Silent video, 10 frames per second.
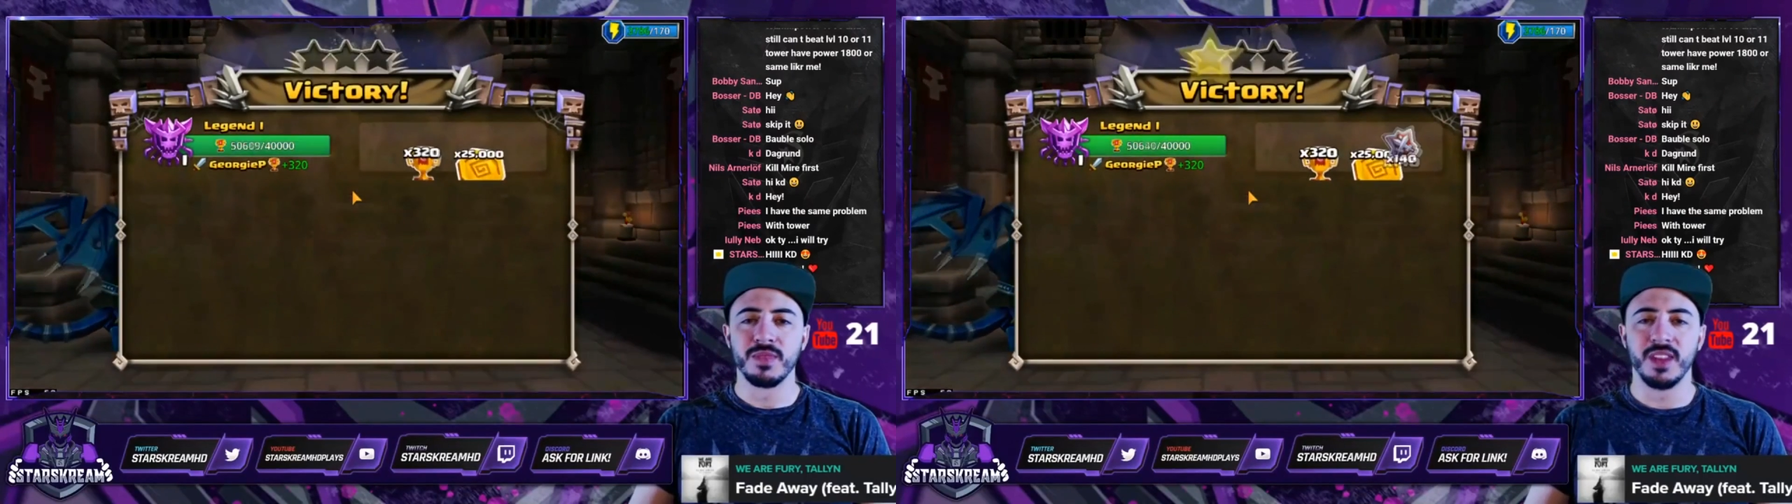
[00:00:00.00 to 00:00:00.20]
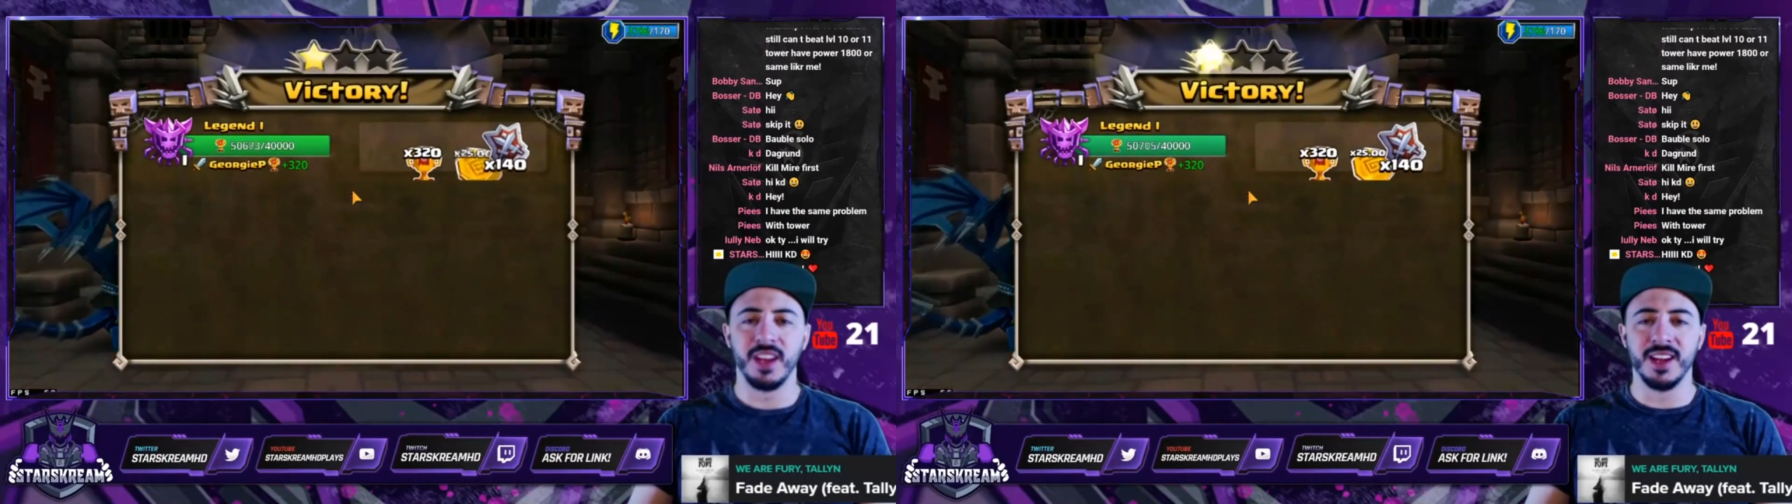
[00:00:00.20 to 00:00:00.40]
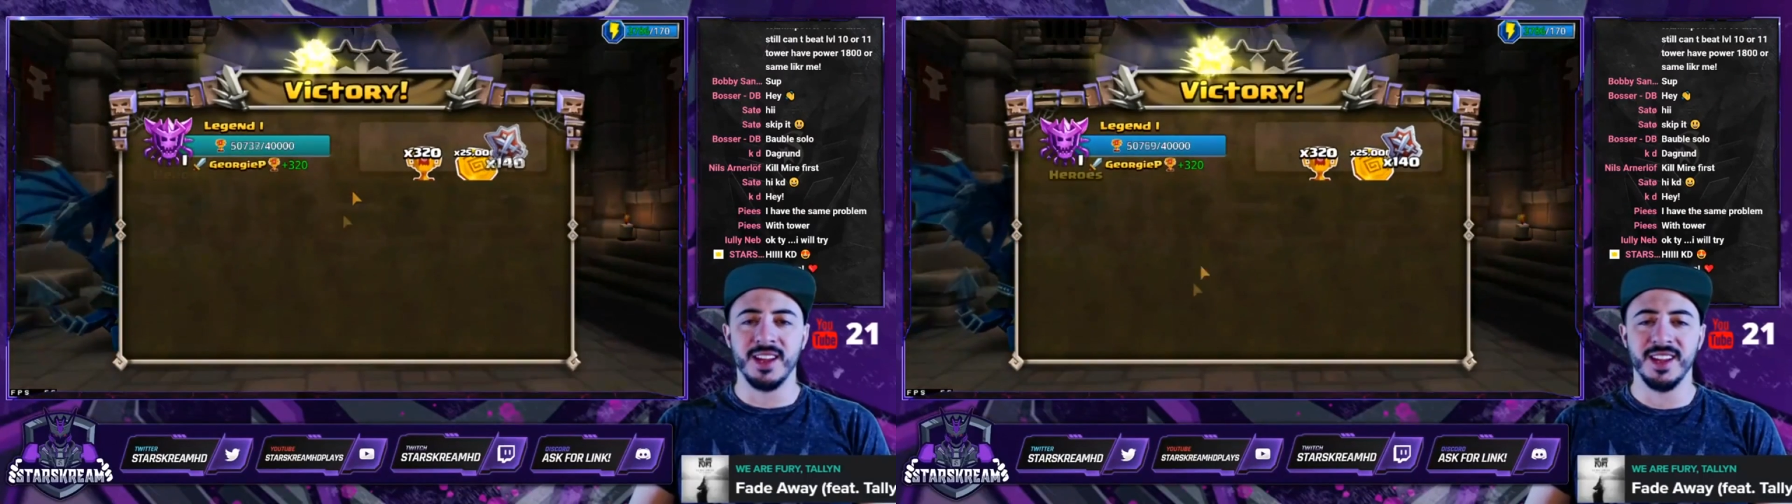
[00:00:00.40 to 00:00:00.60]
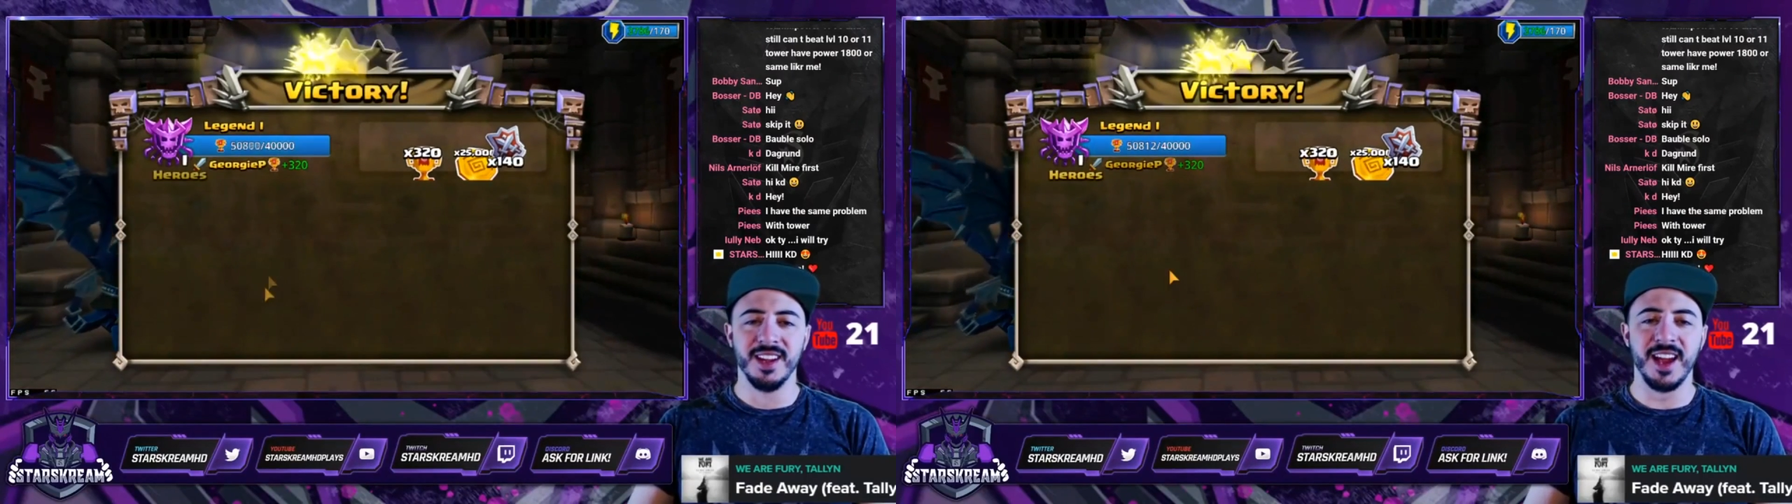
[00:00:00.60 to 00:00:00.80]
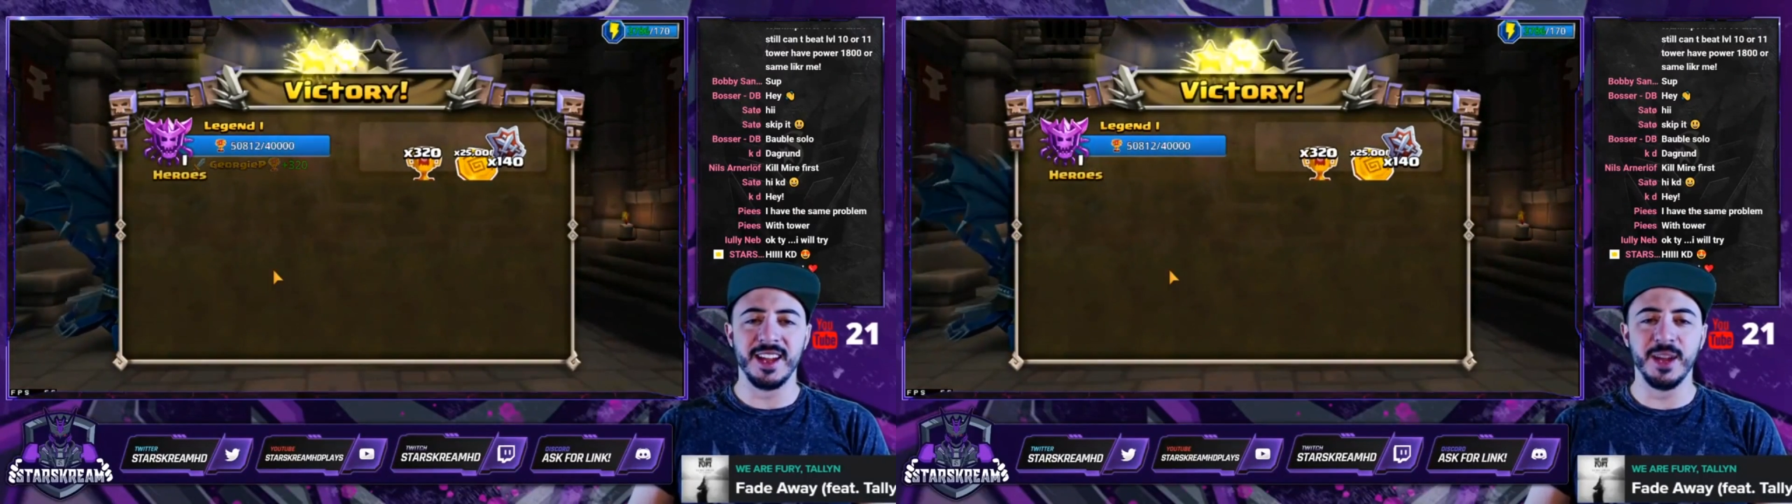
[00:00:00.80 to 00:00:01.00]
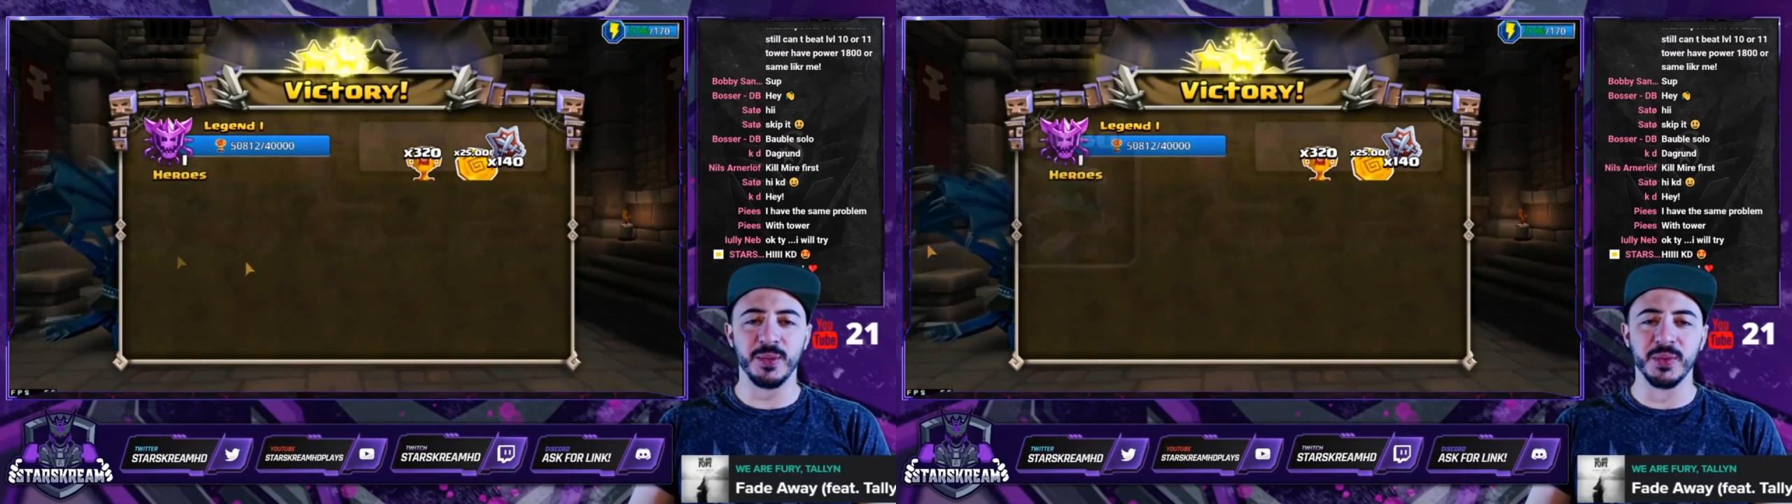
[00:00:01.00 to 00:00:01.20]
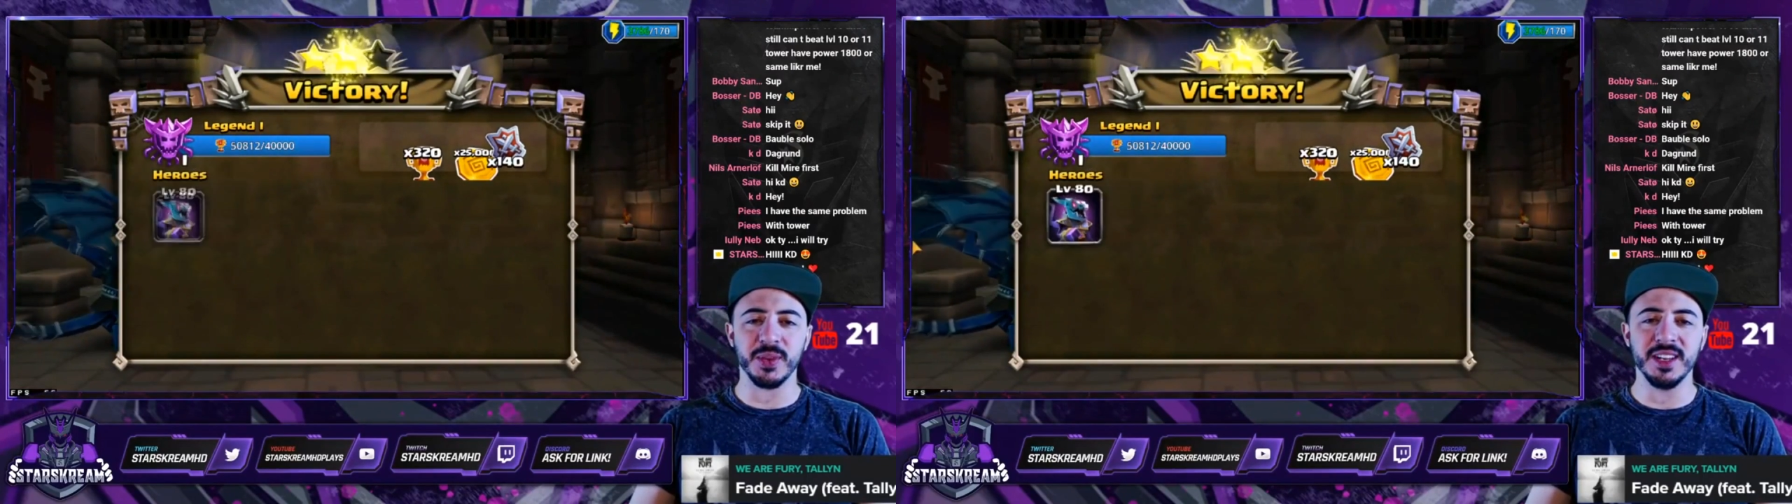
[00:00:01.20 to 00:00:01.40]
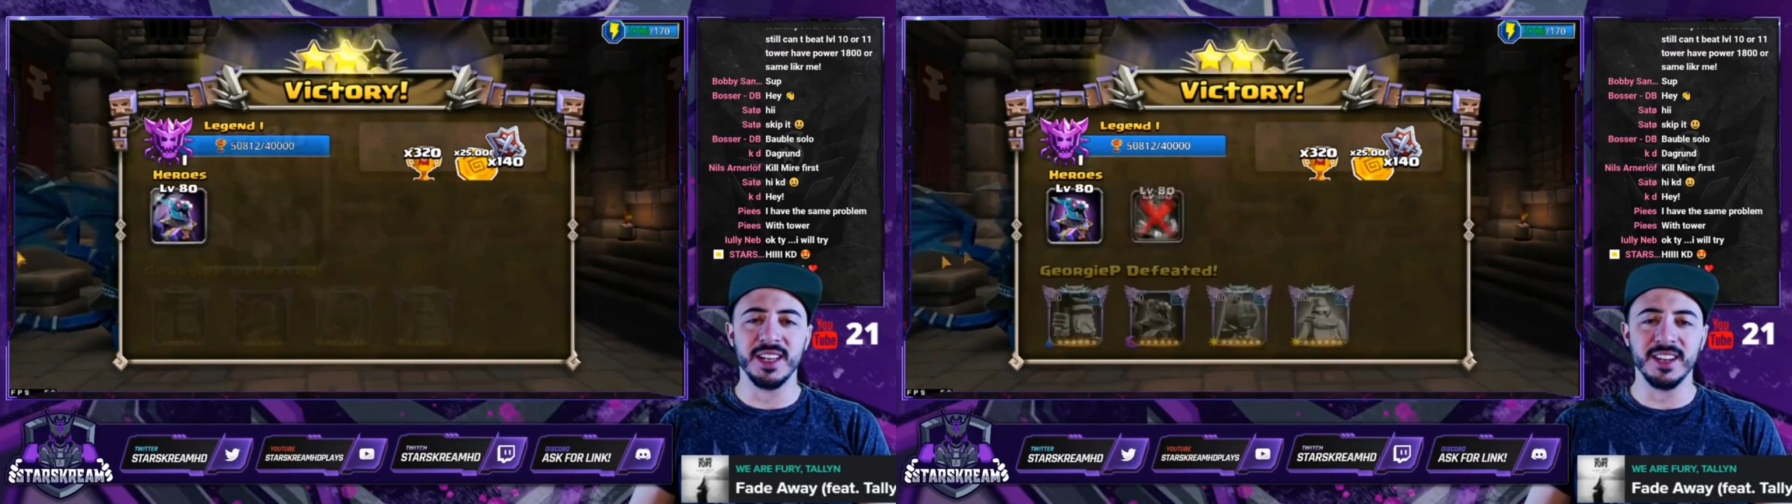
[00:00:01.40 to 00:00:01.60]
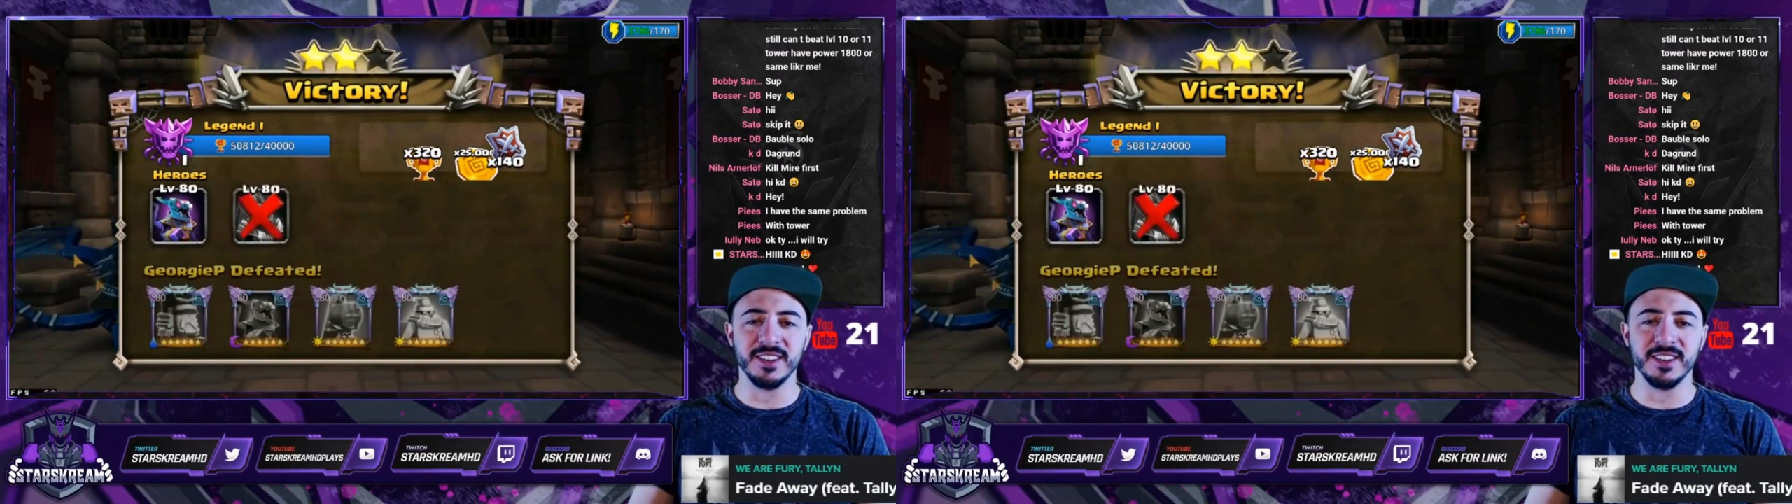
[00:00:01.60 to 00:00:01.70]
Like, I get really